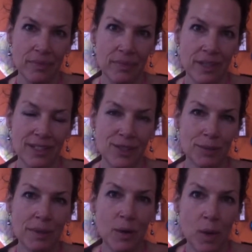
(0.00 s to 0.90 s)
It took
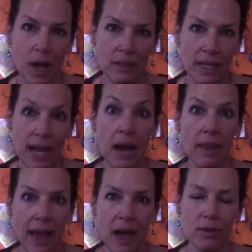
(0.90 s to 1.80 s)
me a while to get out of the
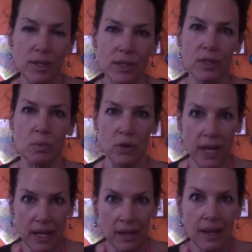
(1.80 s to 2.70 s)
house this
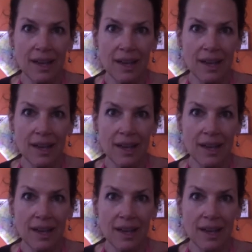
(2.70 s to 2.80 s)
morning.